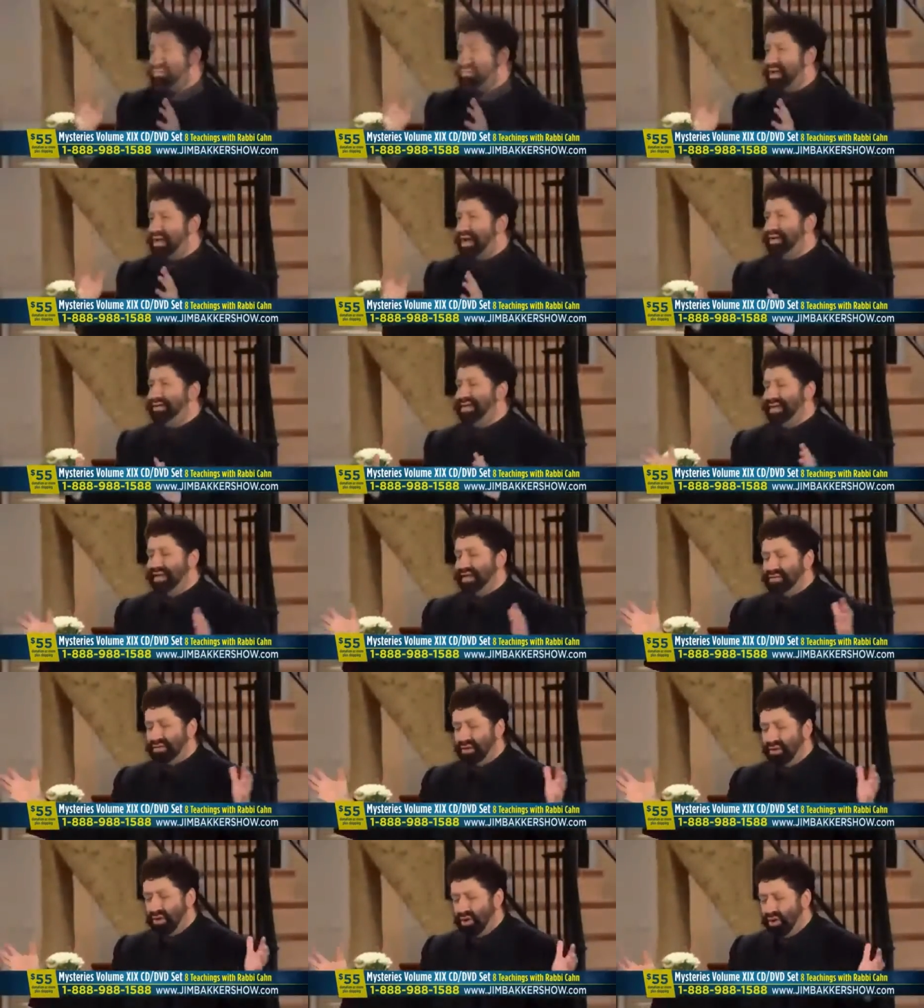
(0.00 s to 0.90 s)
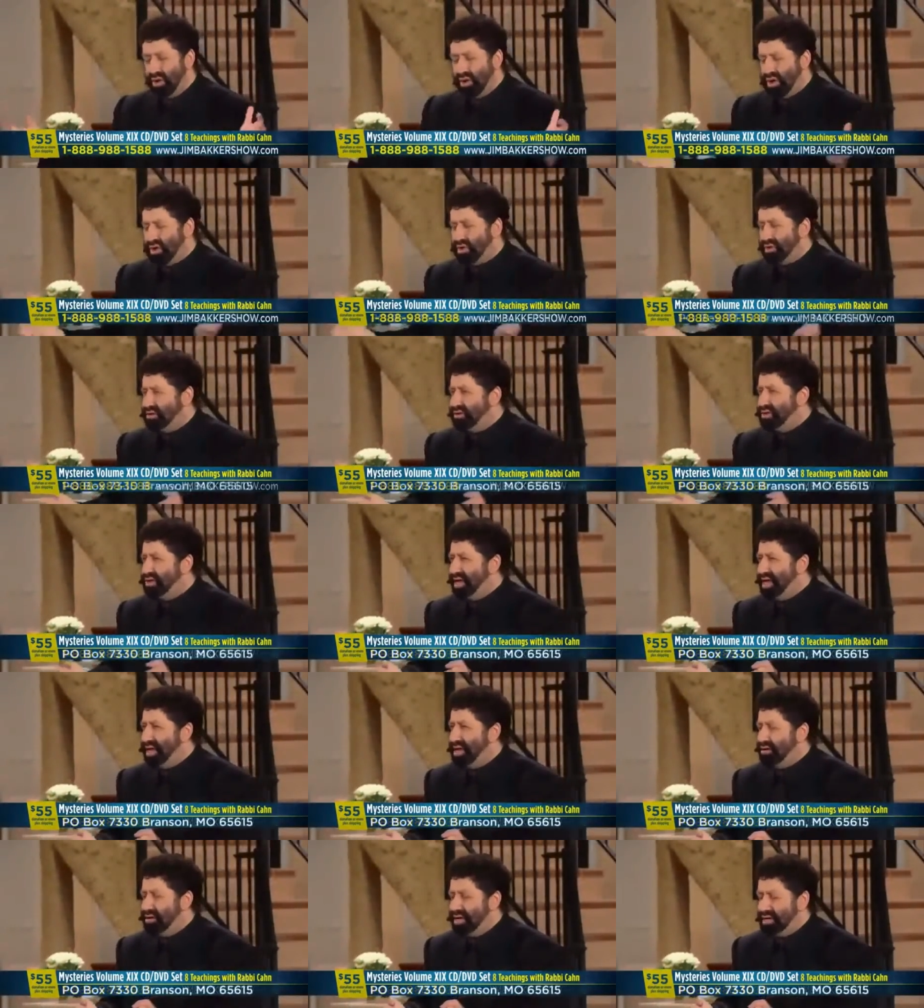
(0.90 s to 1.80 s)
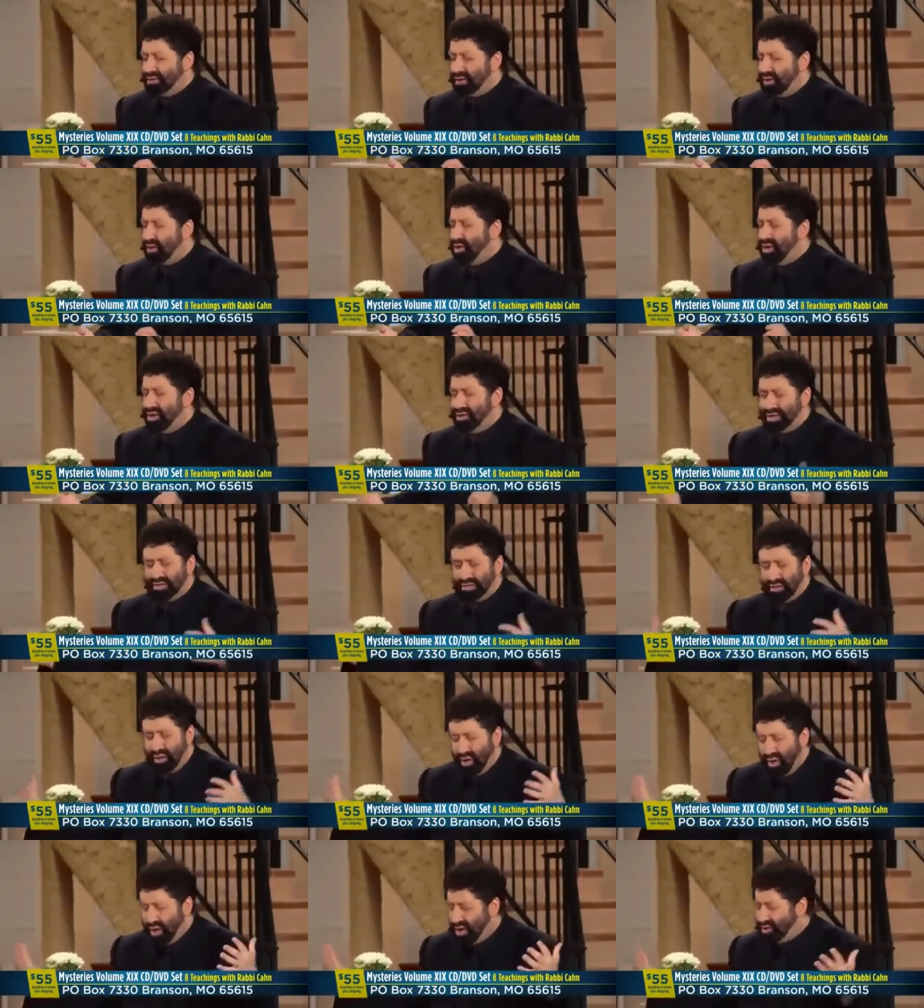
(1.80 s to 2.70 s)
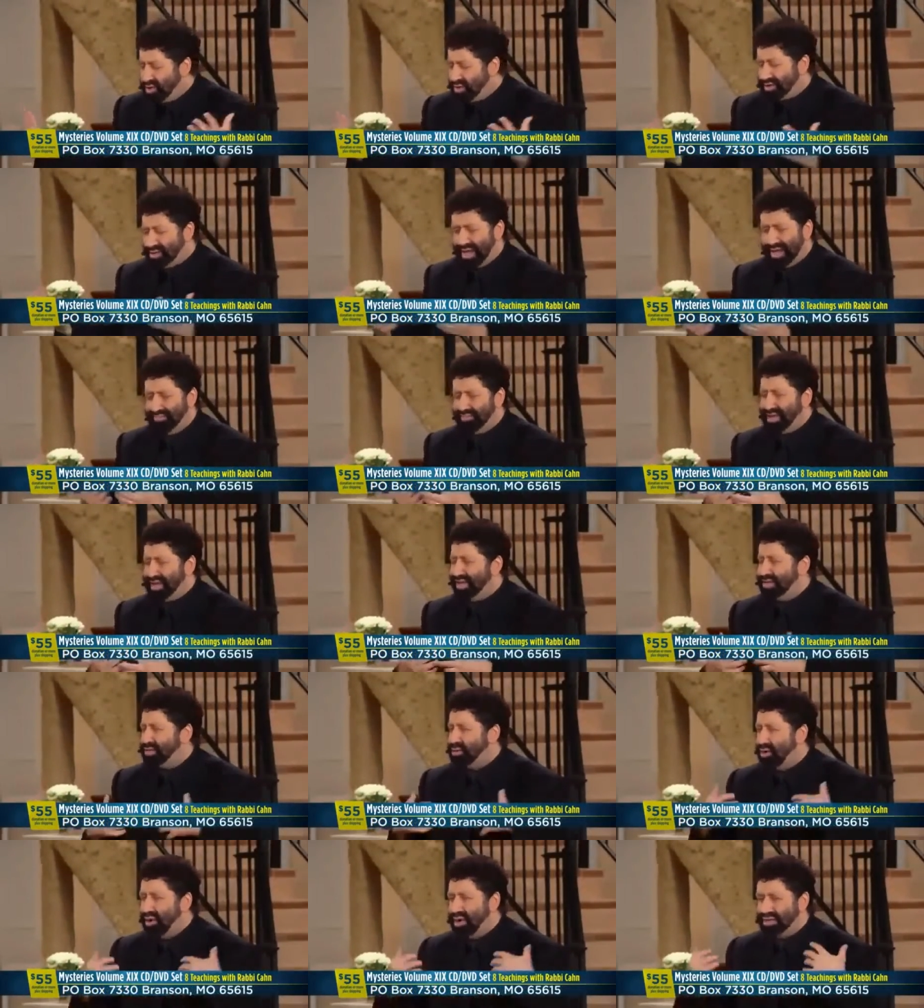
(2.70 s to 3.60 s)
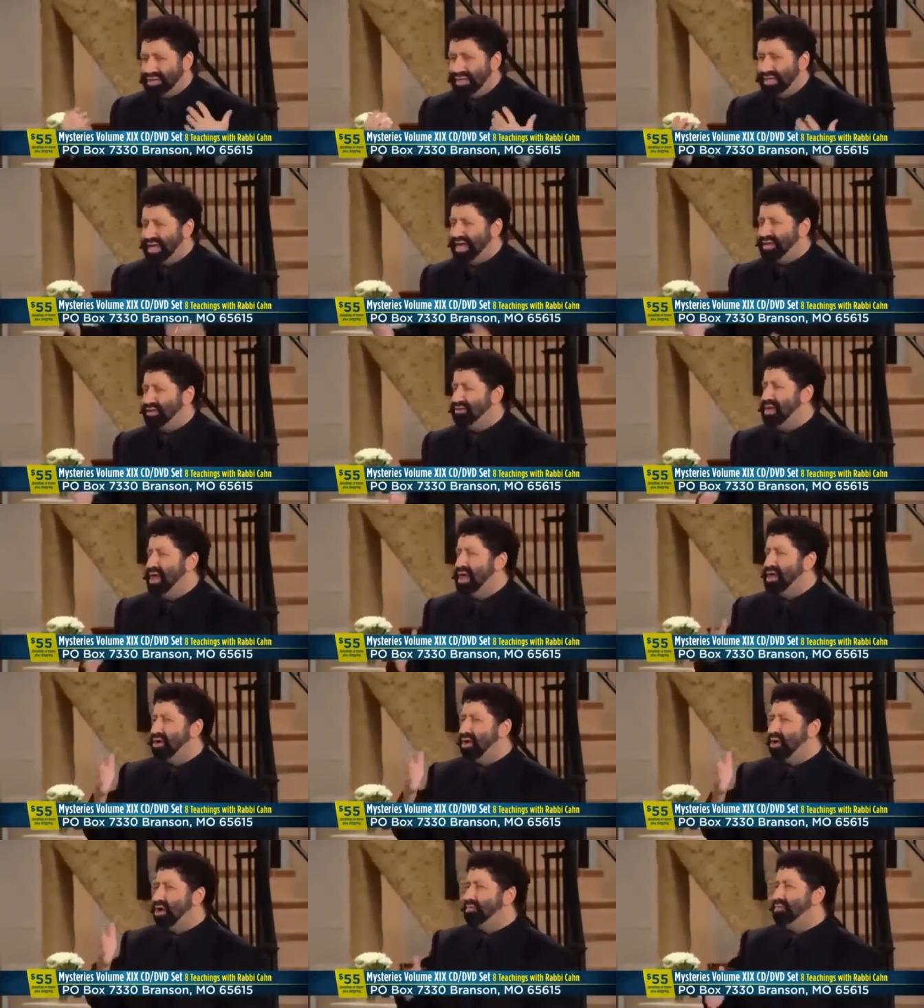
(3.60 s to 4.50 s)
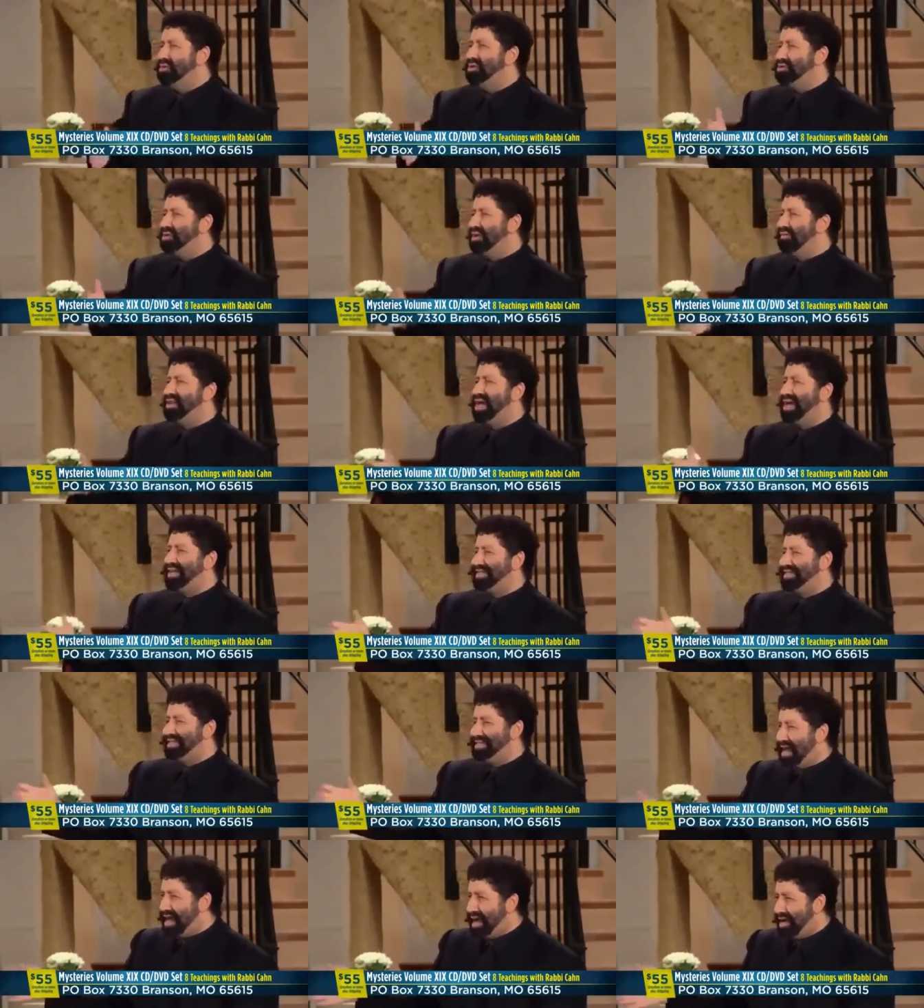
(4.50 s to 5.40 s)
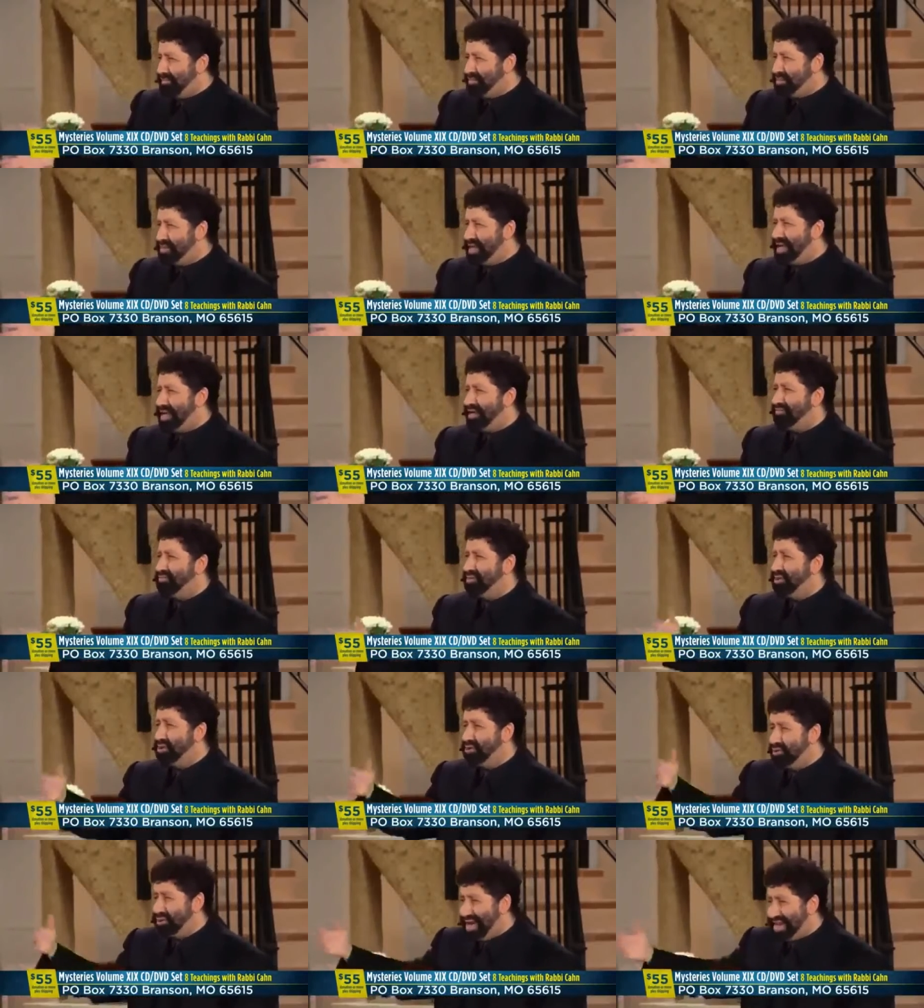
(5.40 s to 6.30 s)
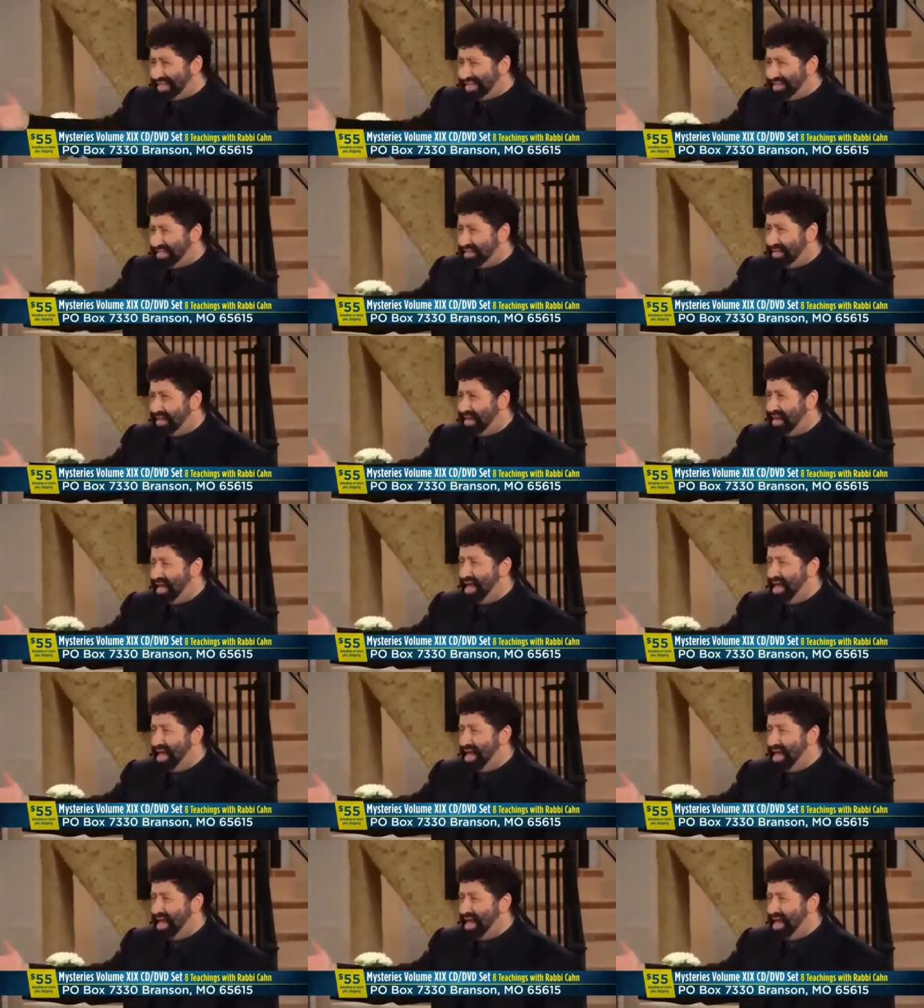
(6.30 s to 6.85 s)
sign that it's all there, it's all the same thing, it's all together. The Harbingers have not stopped, they have progressed.